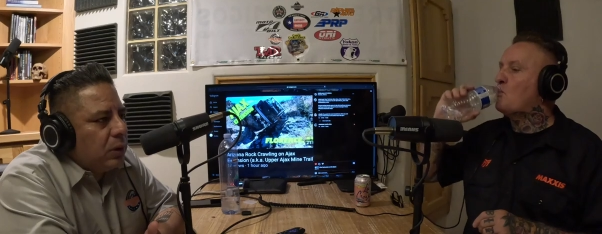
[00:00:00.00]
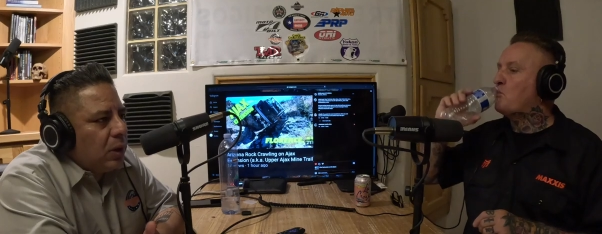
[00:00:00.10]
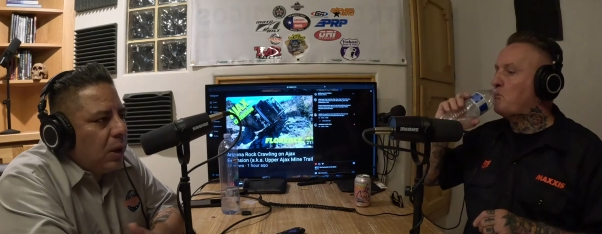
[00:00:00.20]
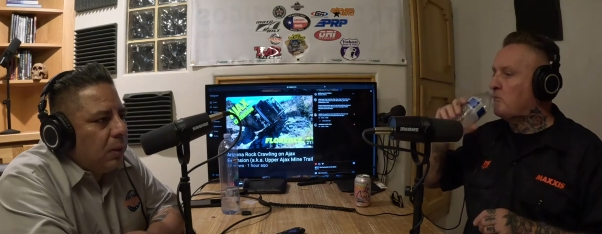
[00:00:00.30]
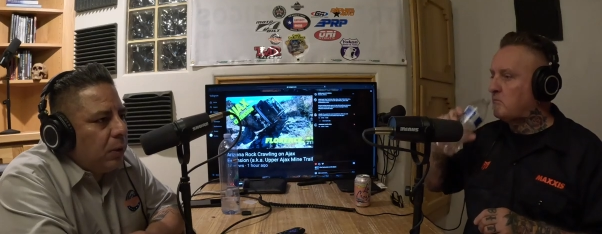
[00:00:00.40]
Speaker 1: a good
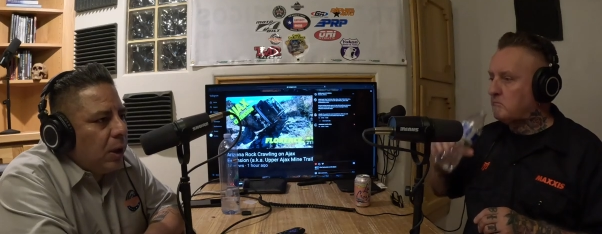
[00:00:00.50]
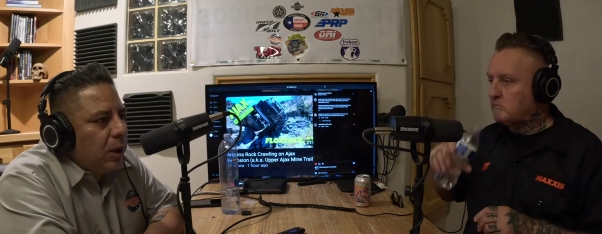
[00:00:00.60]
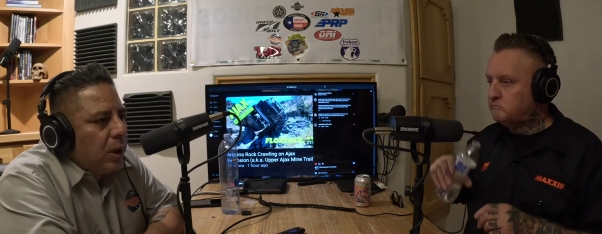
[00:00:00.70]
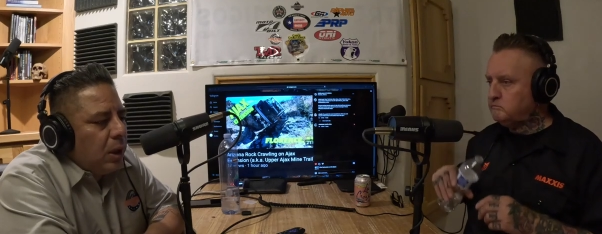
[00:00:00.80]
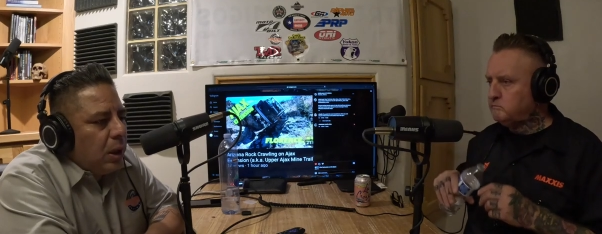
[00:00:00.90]
time,
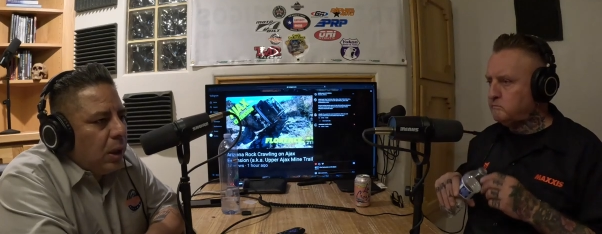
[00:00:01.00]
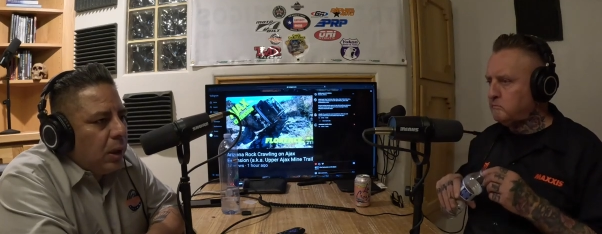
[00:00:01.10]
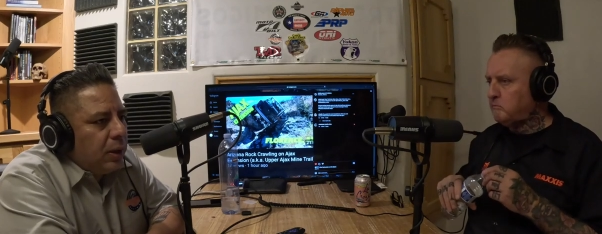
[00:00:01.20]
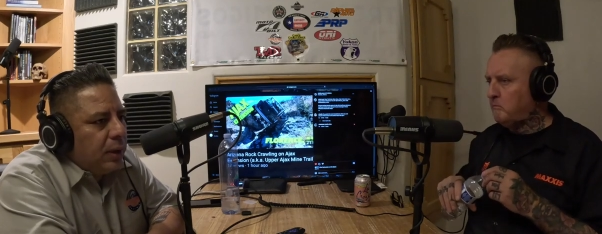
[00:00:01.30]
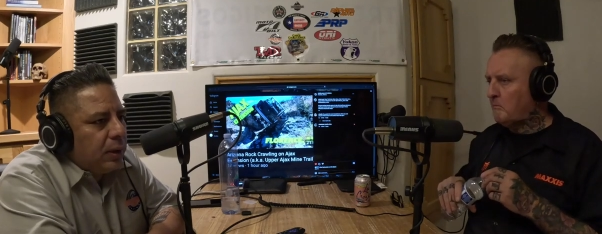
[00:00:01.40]
right? And
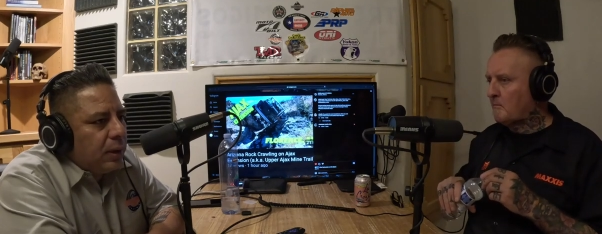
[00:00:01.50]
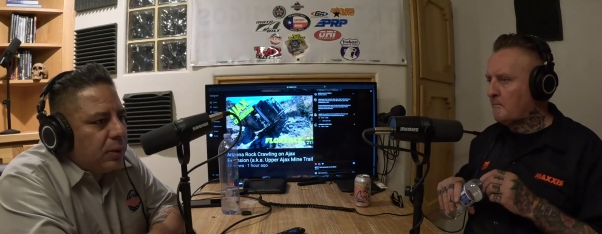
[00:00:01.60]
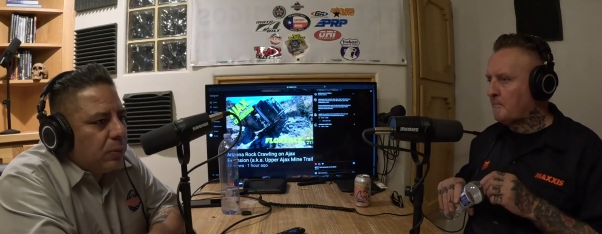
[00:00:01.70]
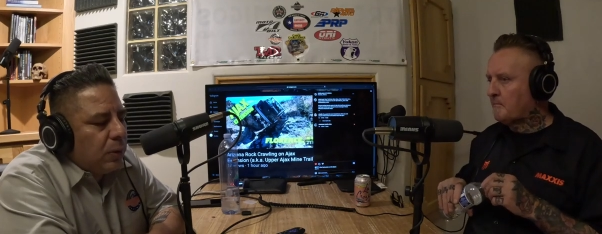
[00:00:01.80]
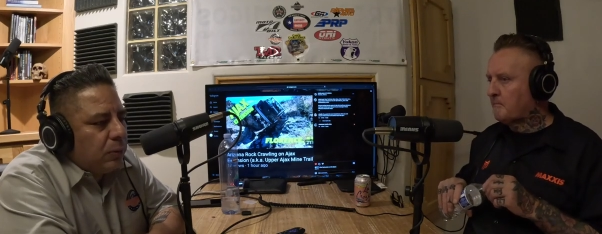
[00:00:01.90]
I think
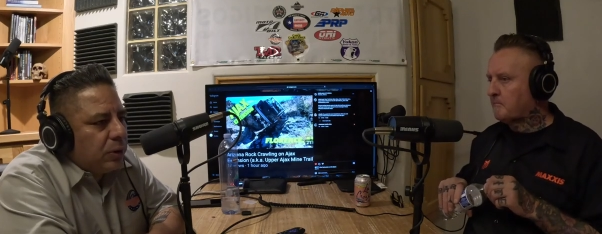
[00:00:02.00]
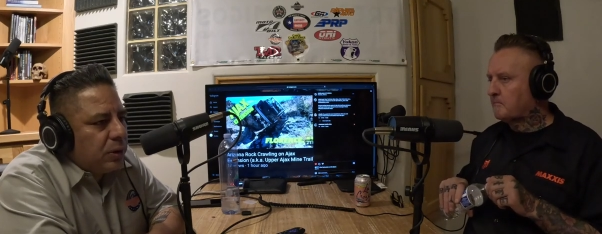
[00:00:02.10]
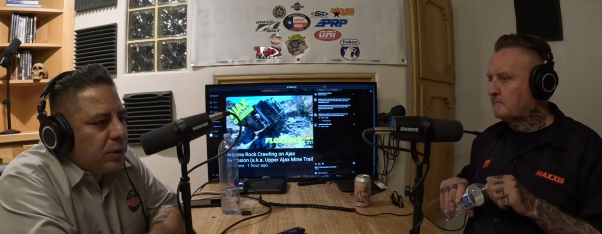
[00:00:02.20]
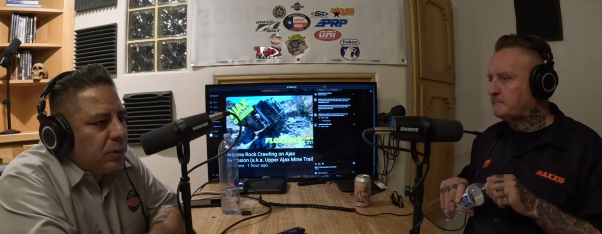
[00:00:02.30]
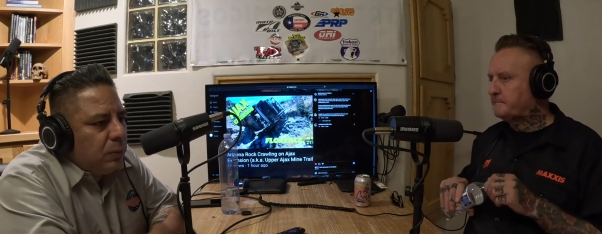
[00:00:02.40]
that's what we're
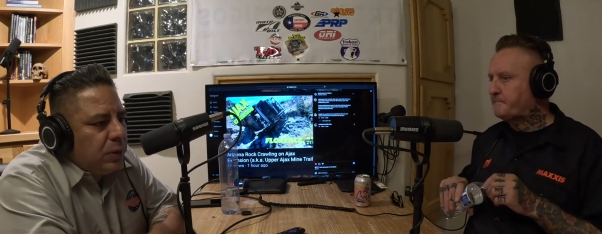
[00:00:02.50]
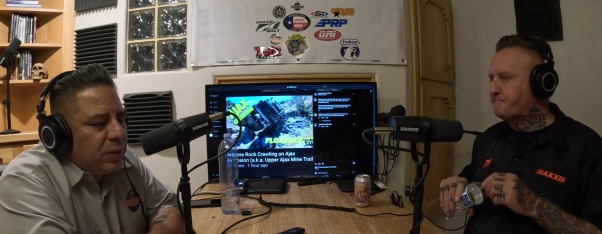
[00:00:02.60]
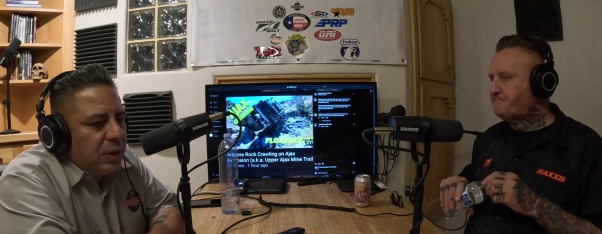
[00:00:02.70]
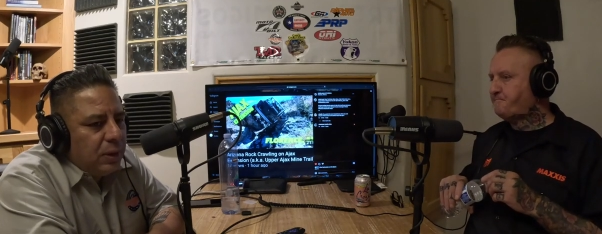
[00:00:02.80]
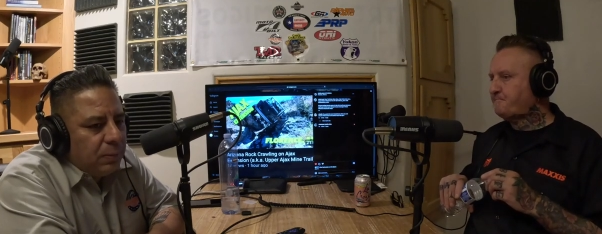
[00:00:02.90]
we
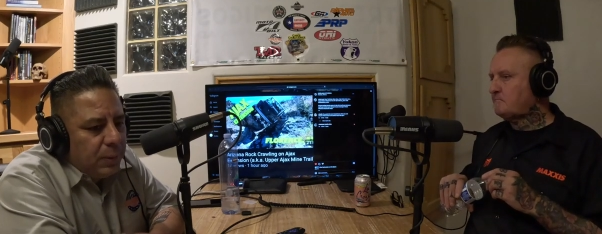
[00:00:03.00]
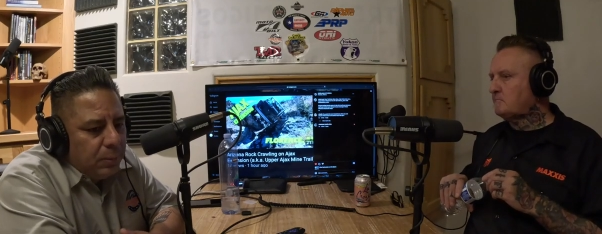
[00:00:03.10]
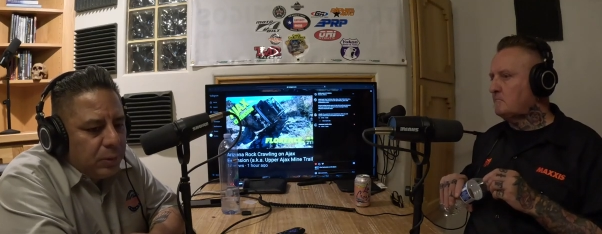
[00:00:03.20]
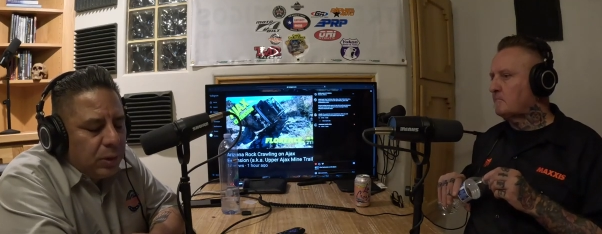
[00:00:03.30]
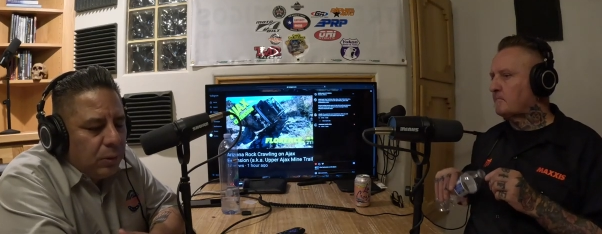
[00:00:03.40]
see if
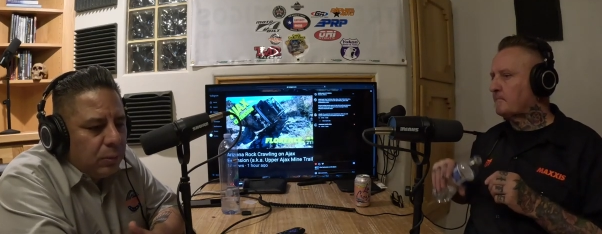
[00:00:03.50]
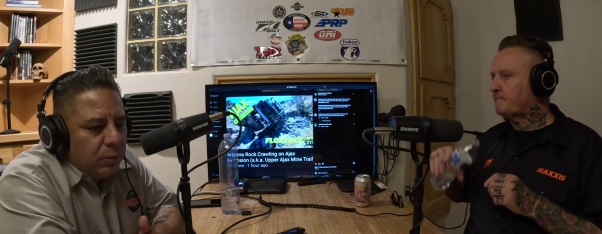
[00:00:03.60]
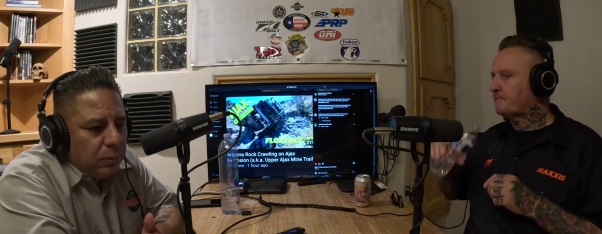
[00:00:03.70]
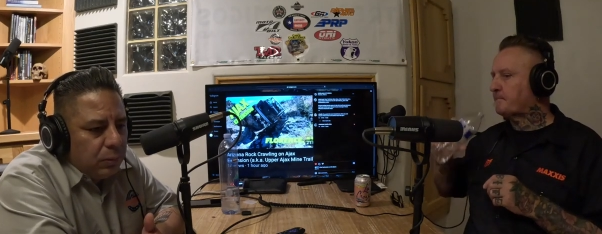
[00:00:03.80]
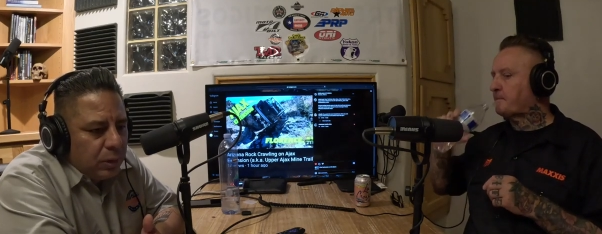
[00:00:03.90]
people don't
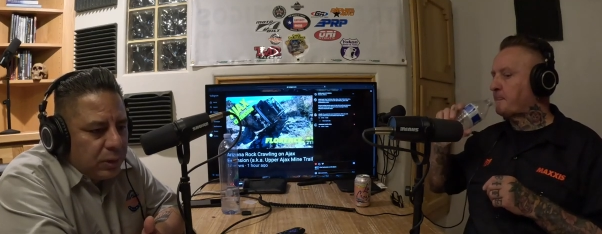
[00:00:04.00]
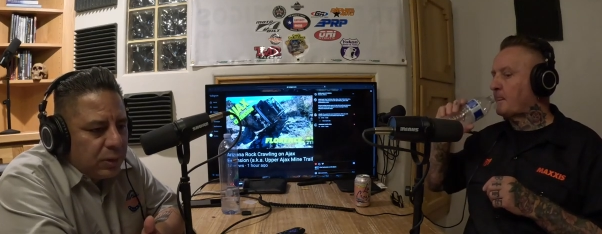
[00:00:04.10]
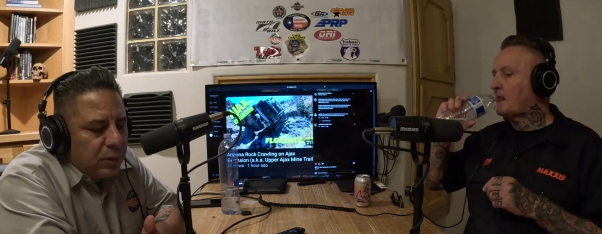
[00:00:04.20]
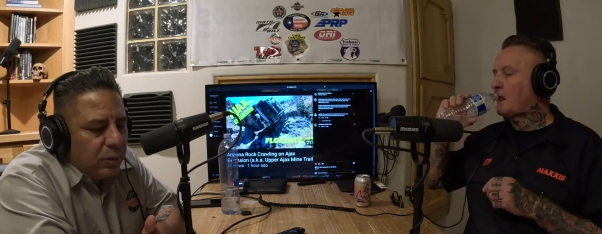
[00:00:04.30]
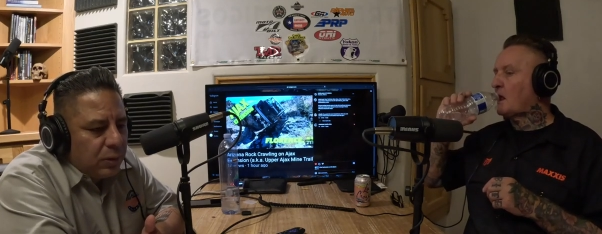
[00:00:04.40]

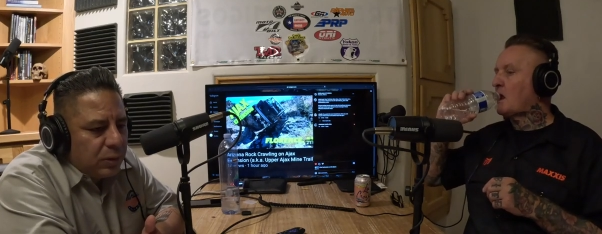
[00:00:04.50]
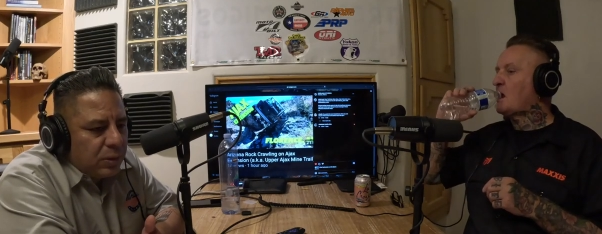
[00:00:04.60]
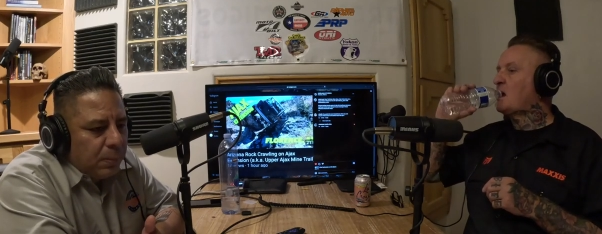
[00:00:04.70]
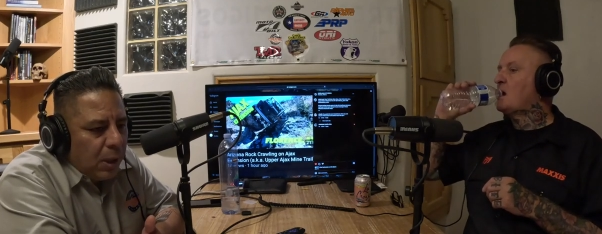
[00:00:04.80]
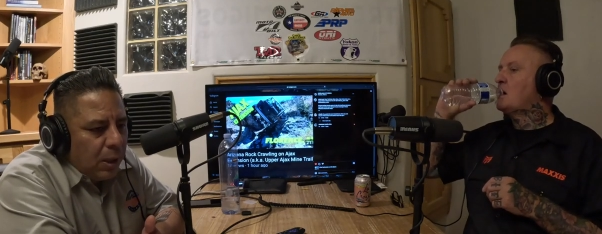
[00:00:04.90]
listen to their
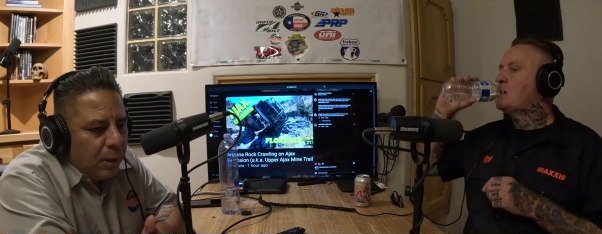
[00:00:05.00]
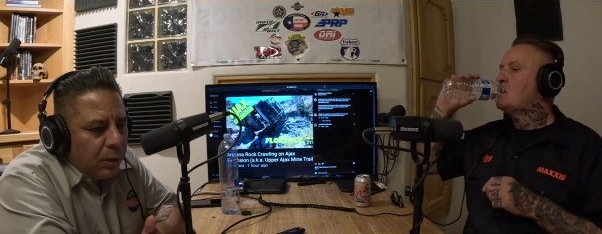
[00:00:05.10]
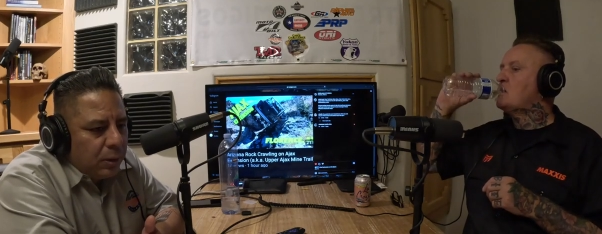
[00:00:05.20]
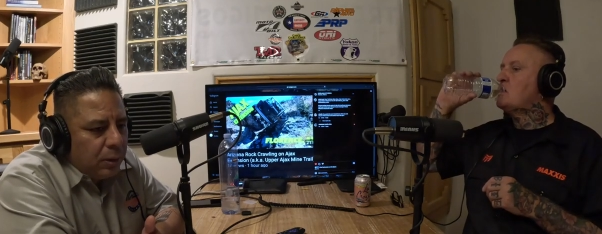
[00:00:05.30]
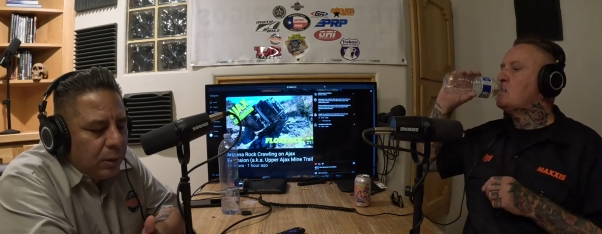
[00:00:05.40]

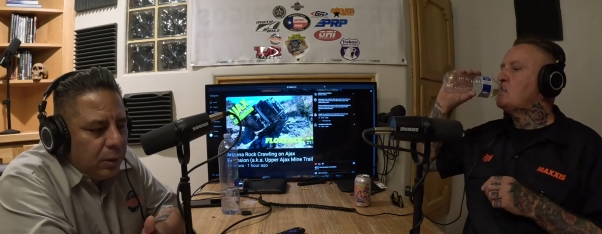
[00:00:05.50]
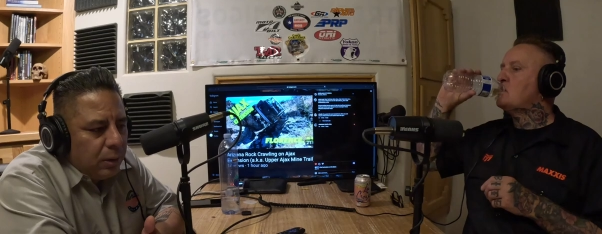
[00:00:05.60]
spotter.